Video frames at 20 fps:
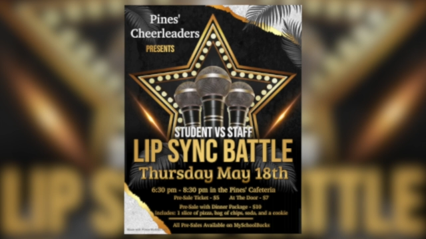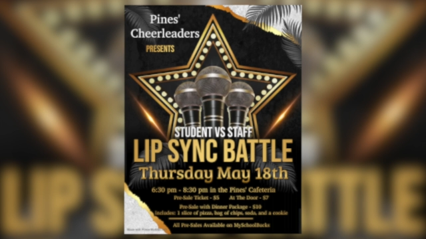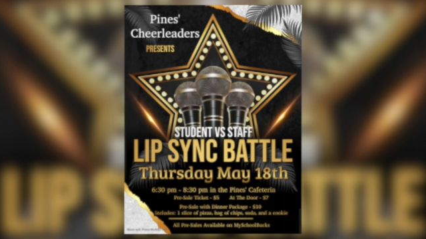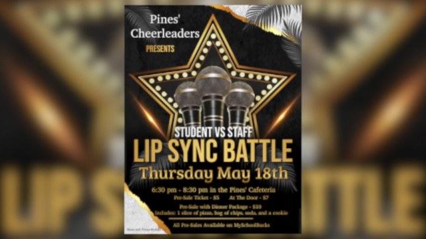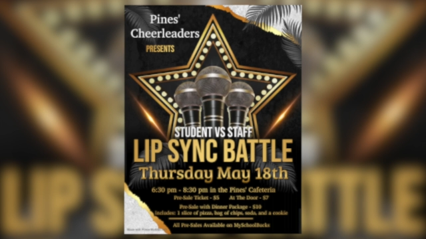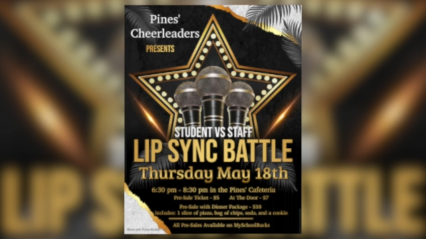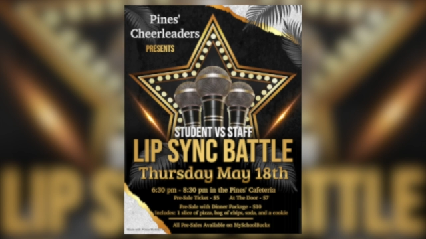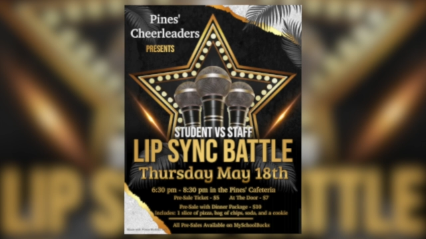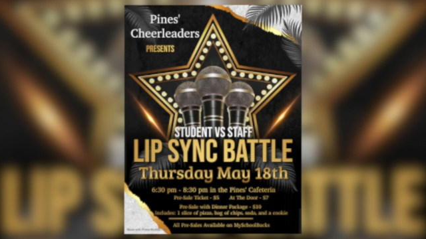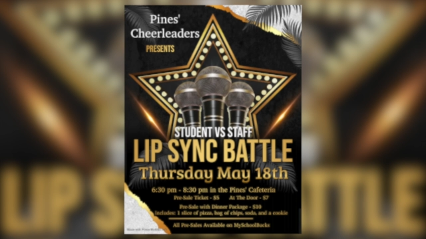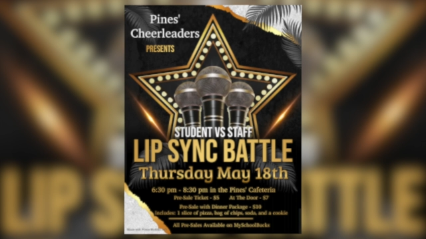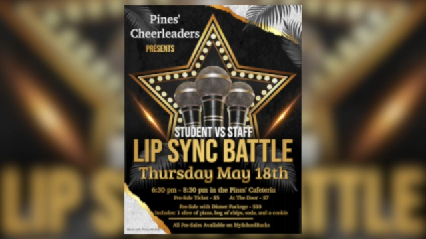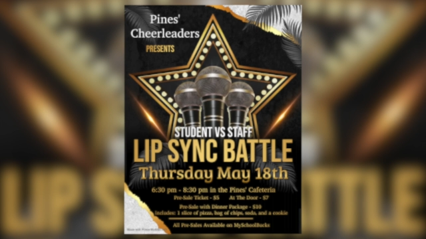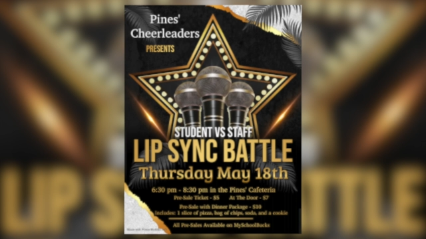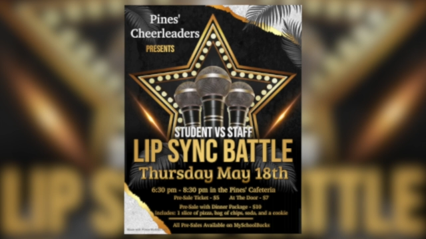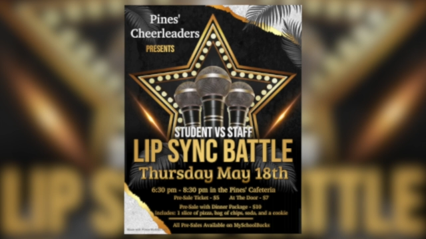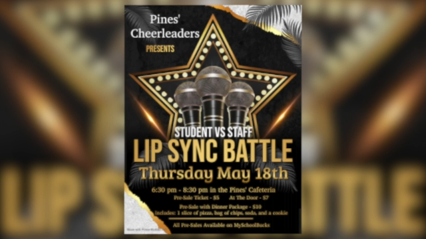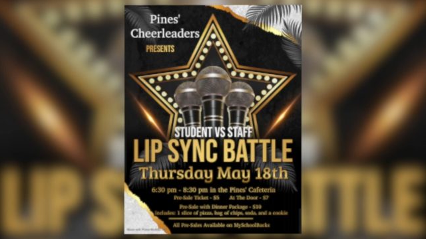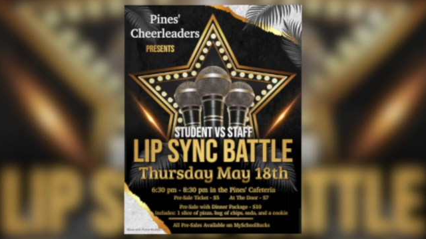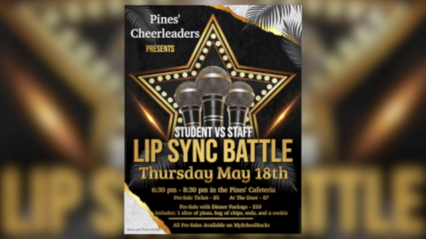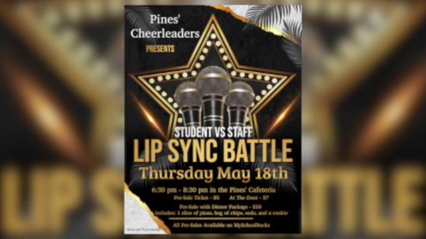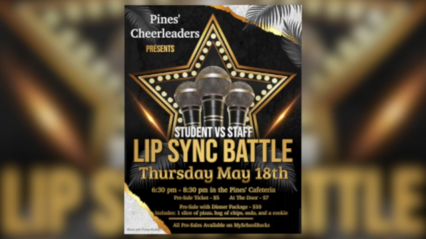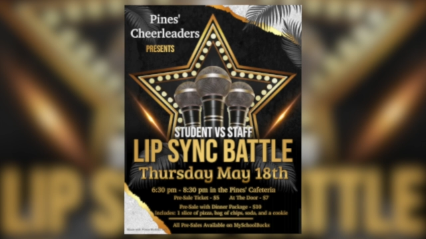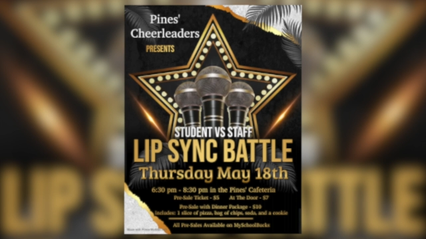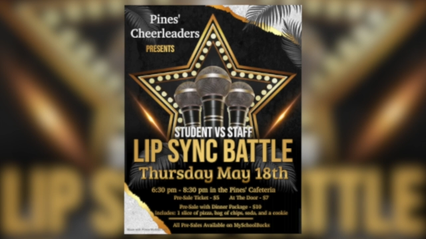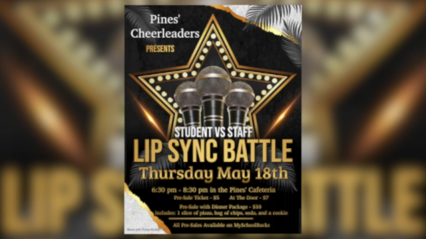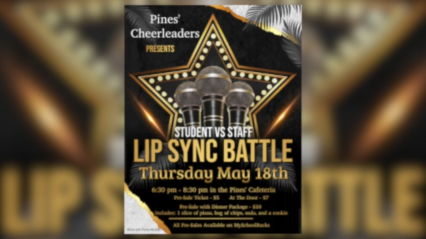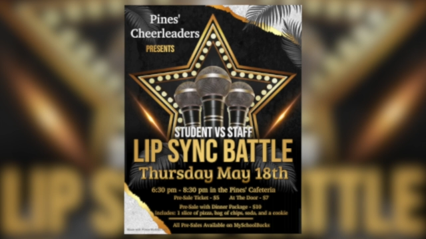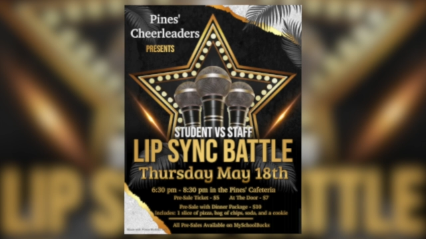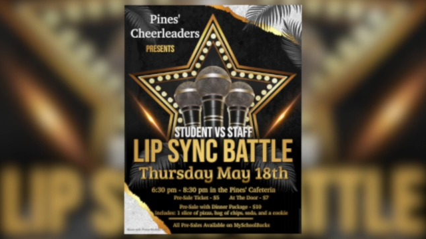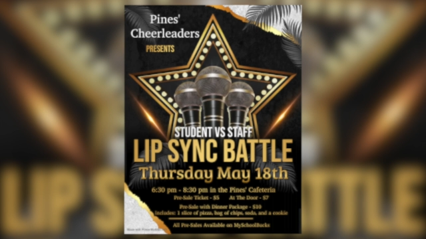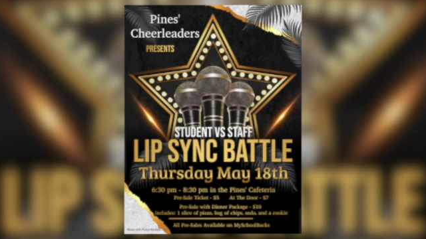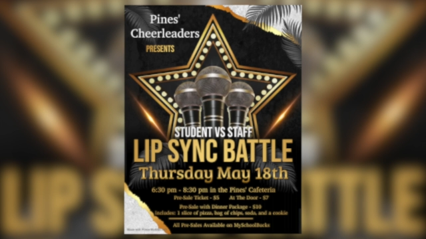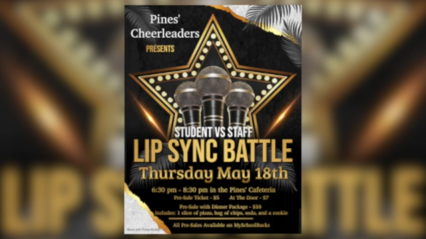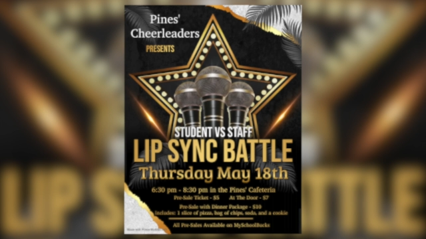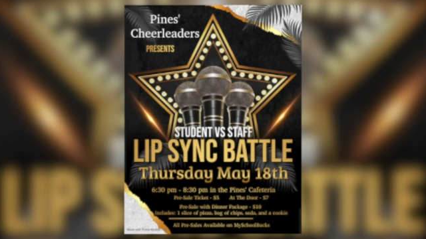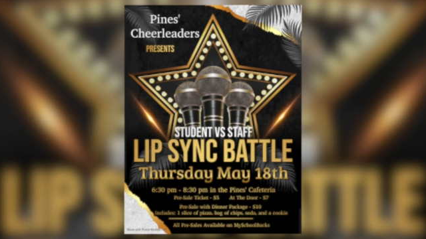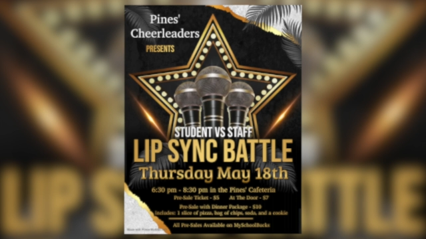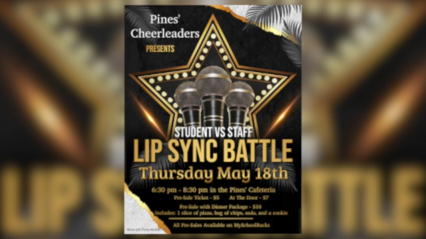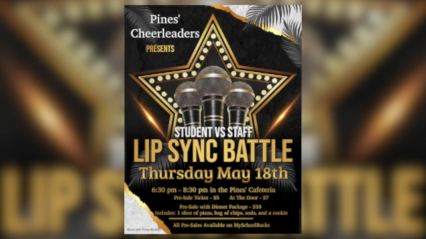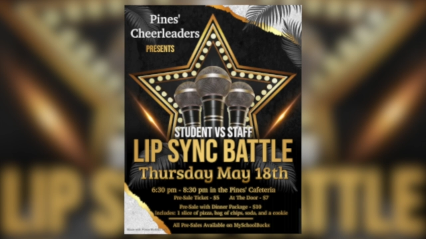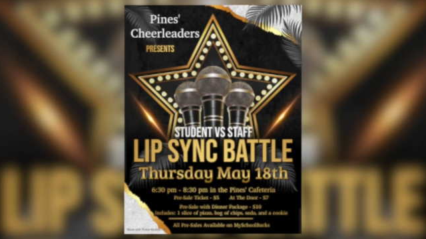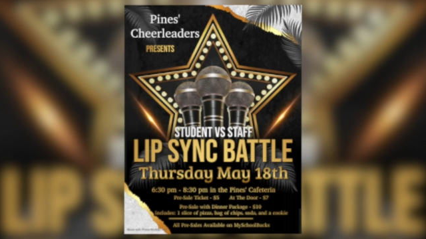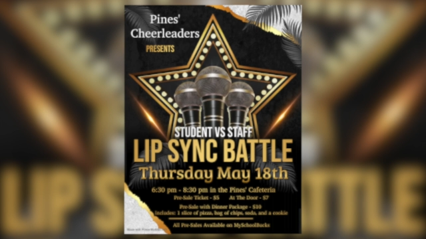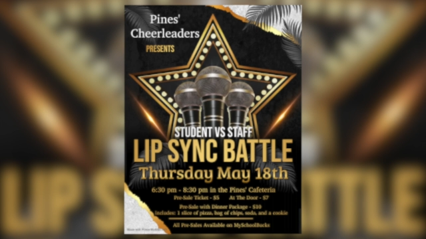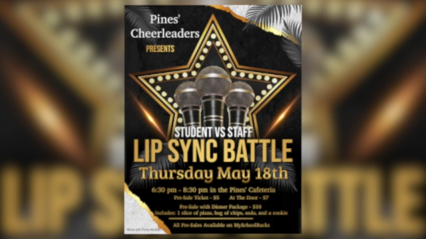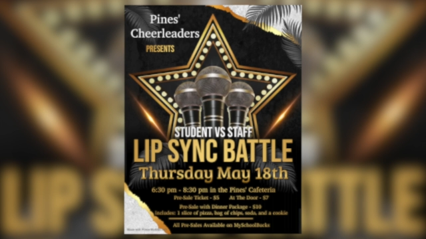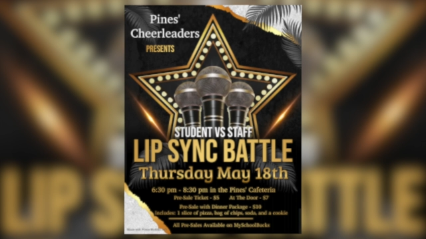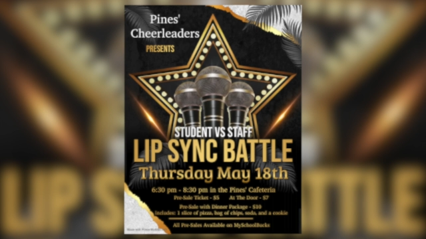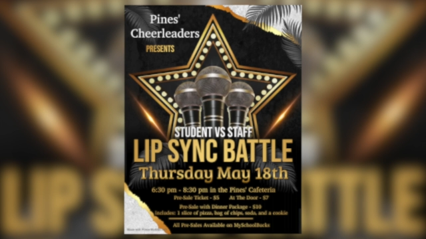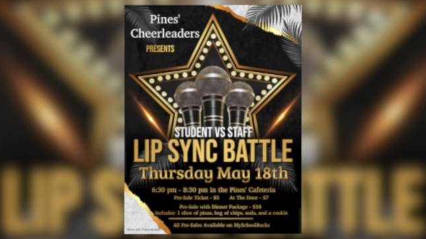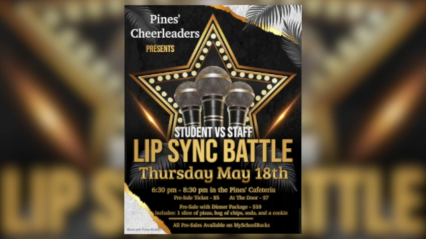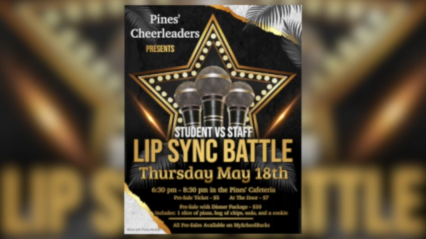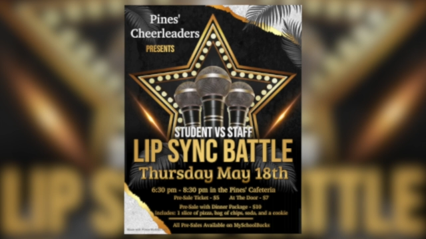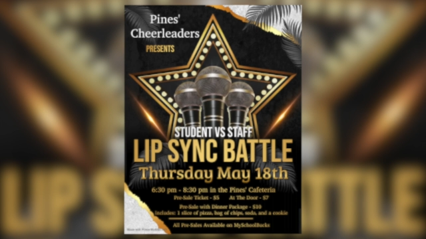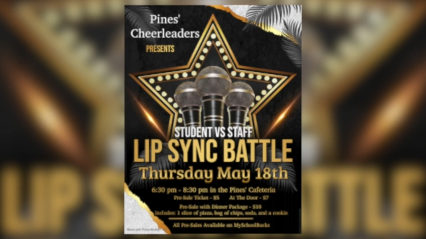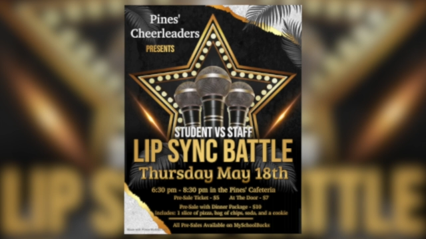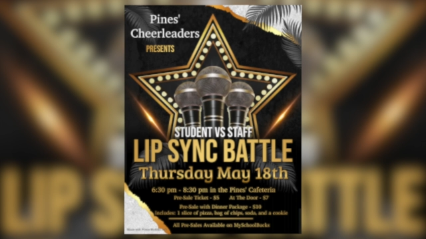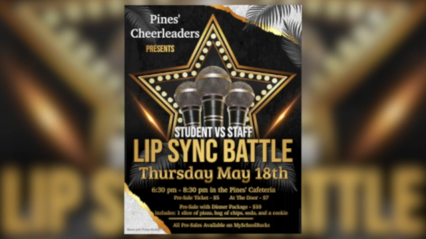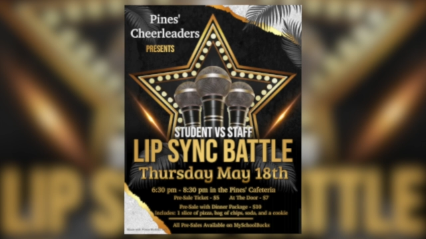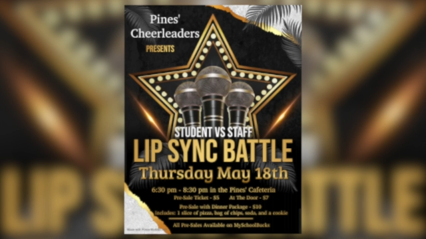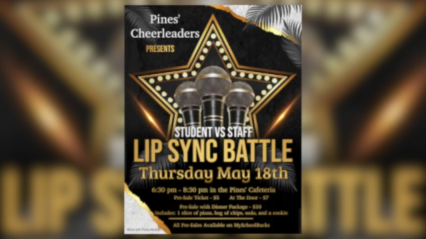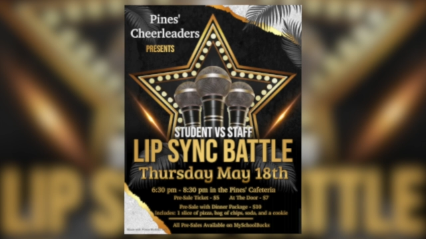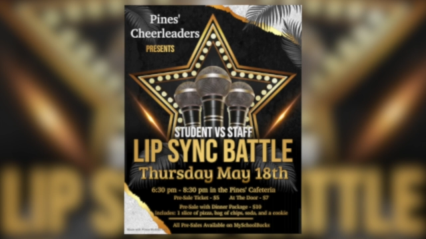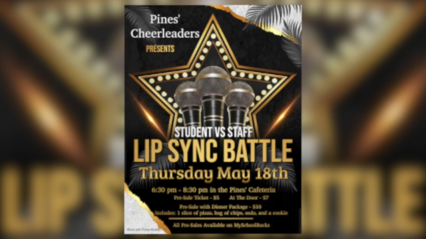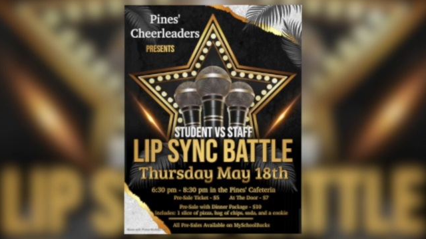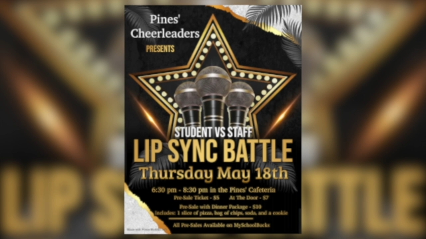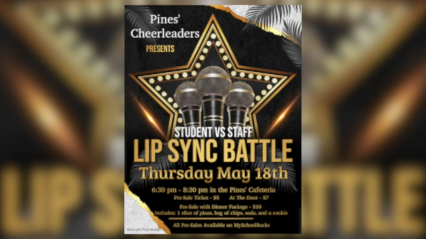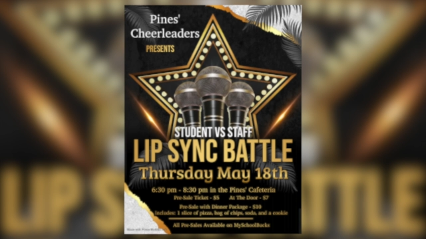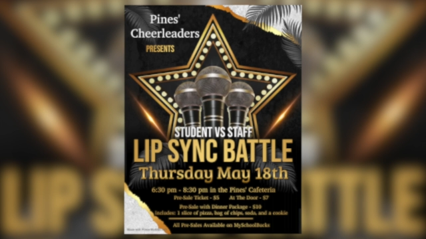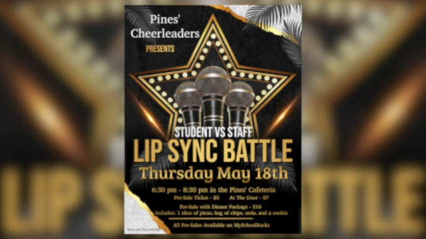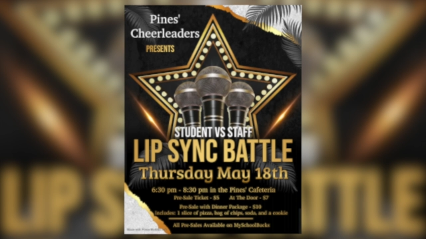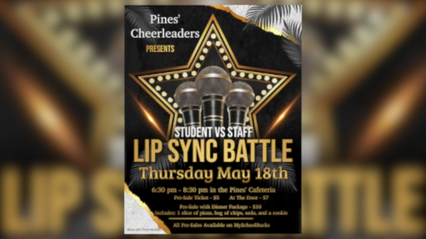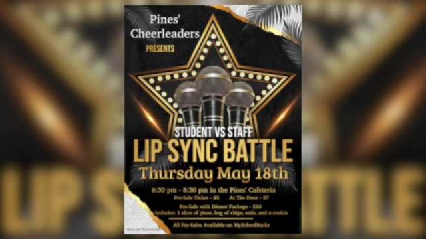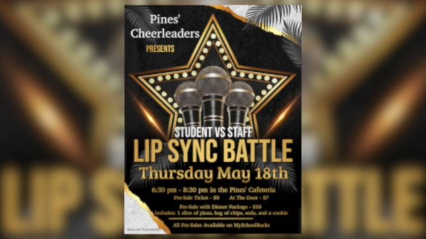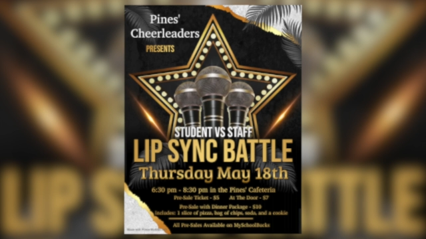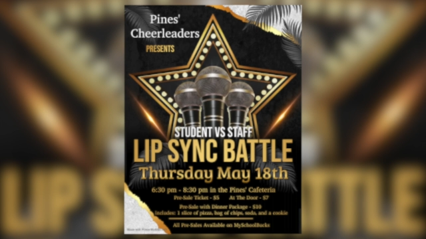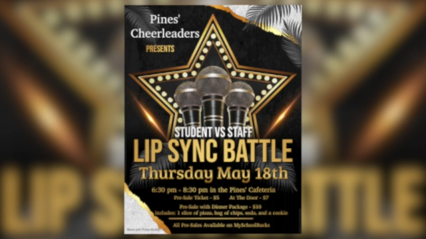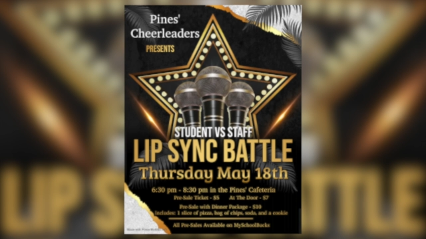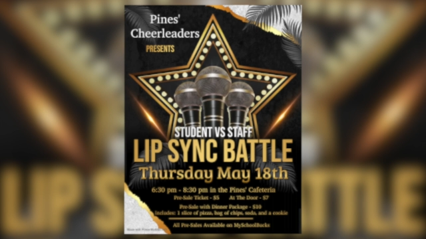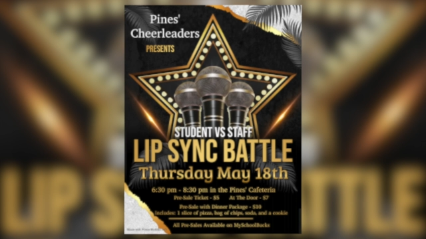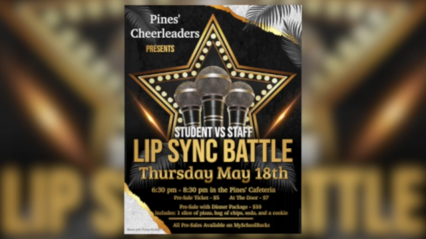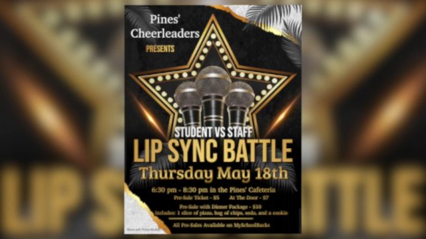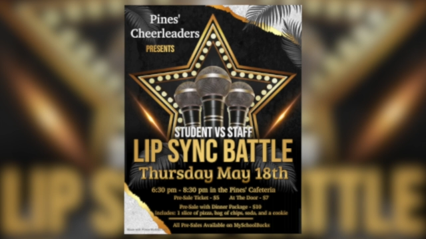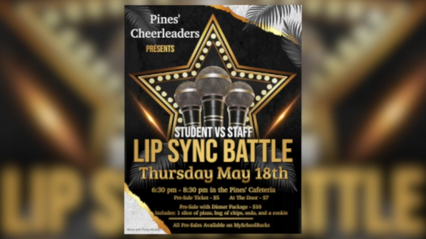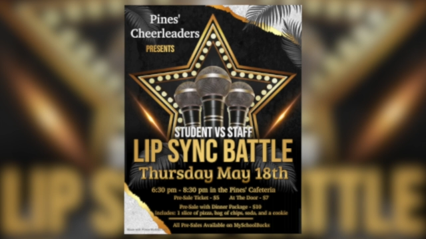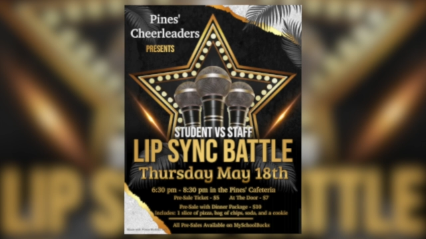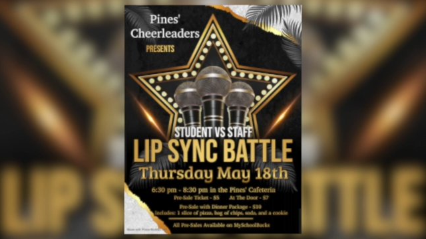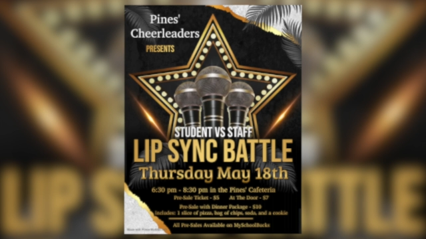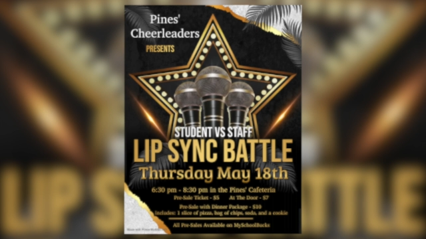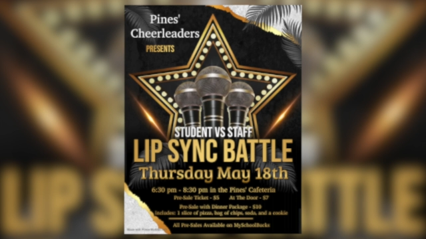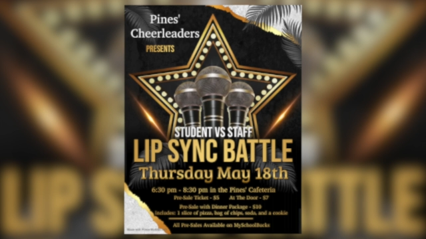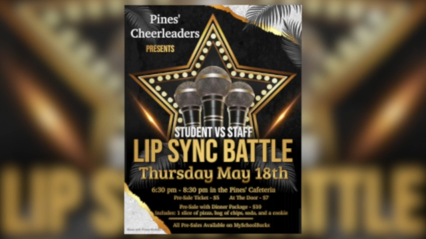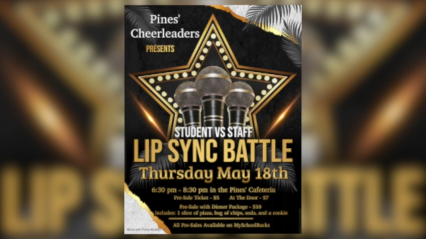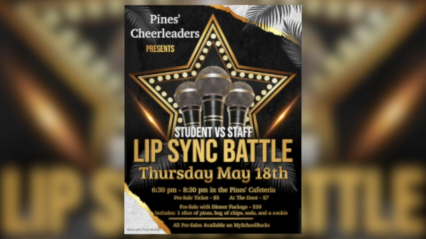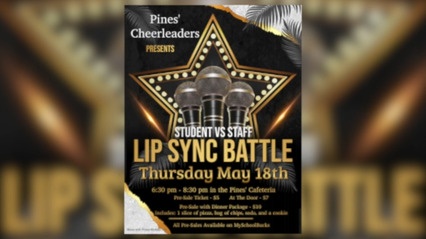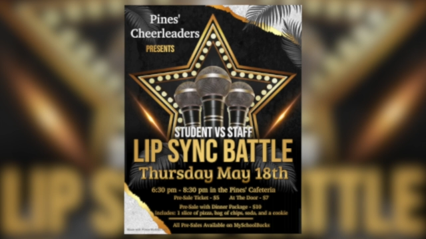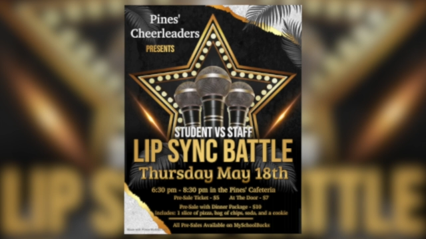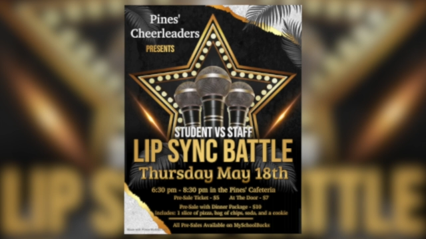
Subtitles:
[unreadable: no face in view]